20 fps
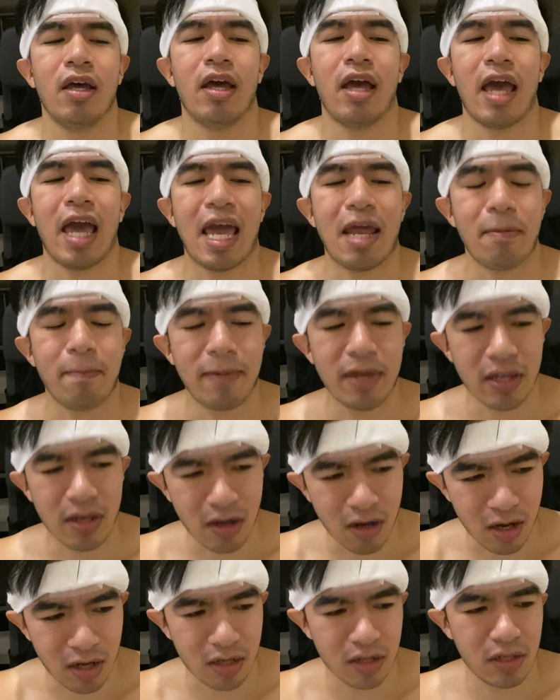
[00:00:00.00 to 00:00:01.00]
and
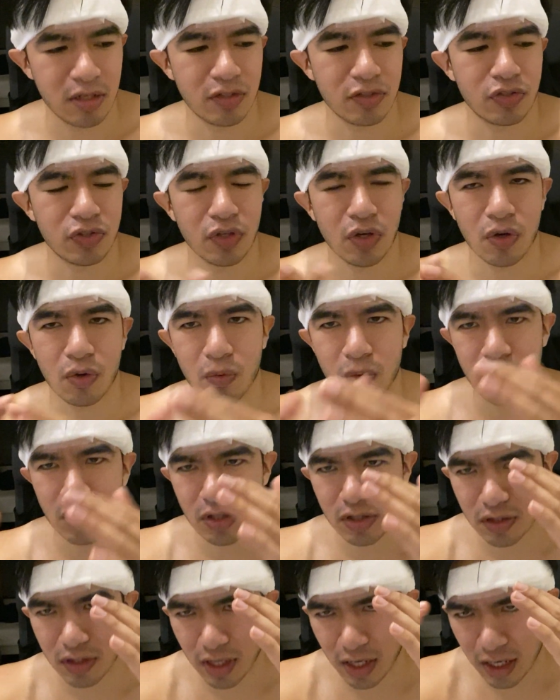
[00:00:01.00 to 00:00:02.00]
beyond. So
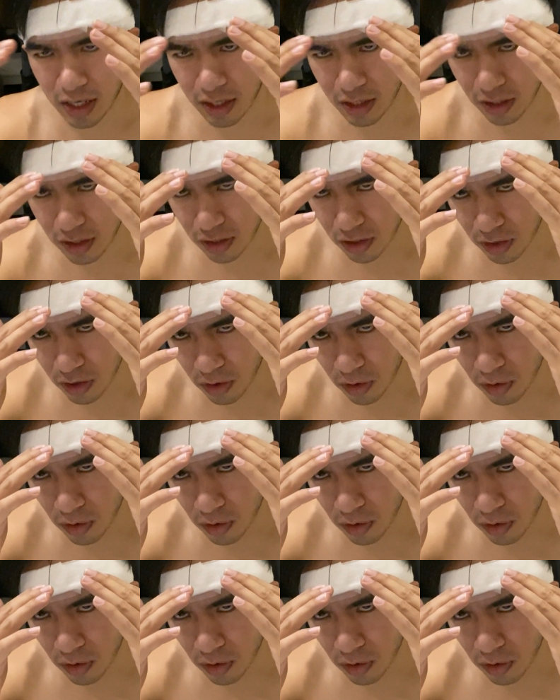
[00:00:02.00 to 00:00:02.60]
once they,